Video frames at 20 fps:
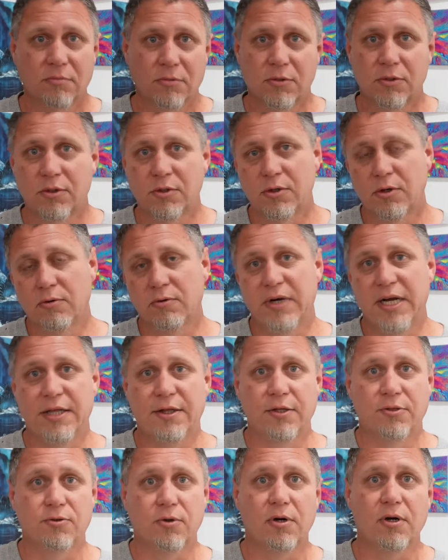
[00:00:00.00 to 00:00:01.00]
go raid the
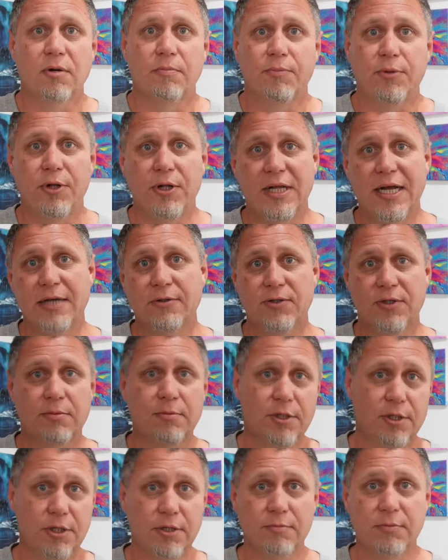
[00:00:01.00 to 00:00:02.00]
drawer and pull out some
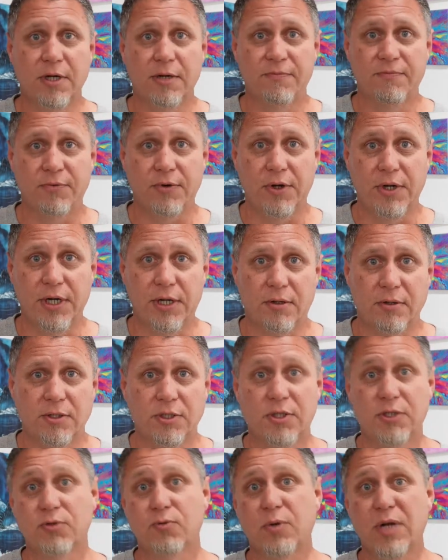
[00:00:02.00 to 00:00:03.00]
aluminum foil.
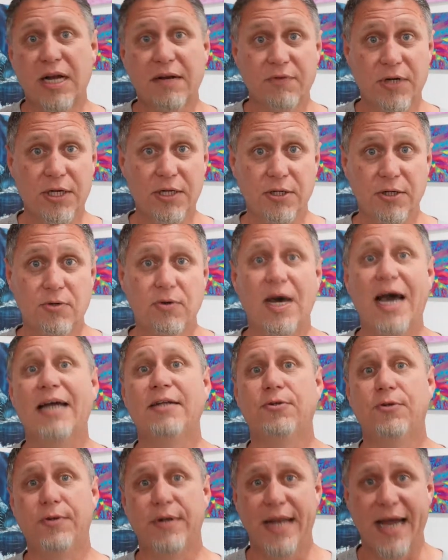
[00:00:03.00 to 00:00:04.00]
Just whatever you do, I
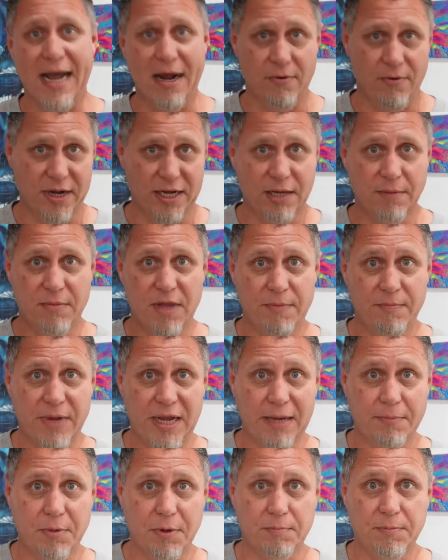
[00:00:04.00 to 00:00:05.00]
do not recommend
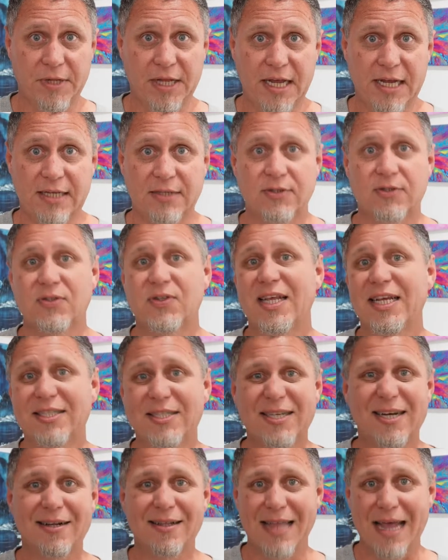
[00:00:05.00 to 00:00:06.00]
paper plates. They
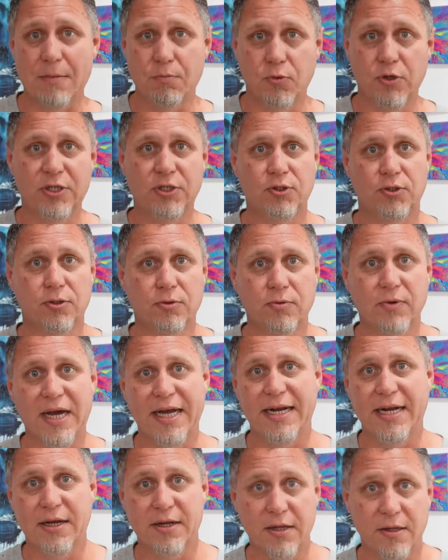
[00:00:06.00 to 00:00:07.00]
suck that moisture right
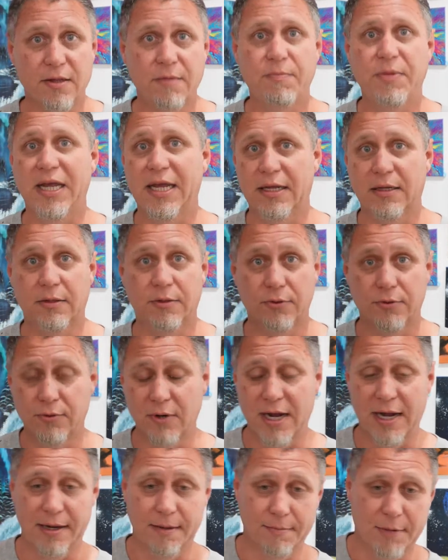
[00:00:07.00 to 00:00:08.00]
out of the paint and
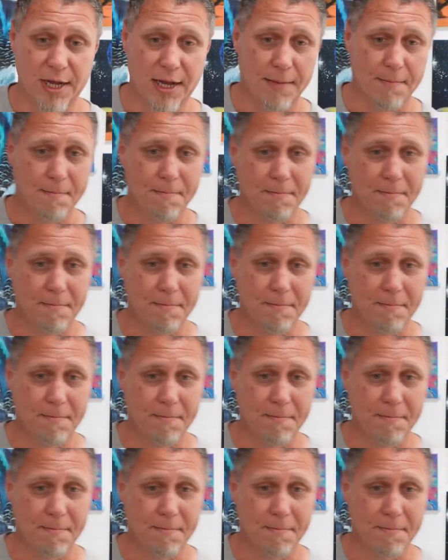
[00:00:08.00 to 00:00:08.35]
dry them up.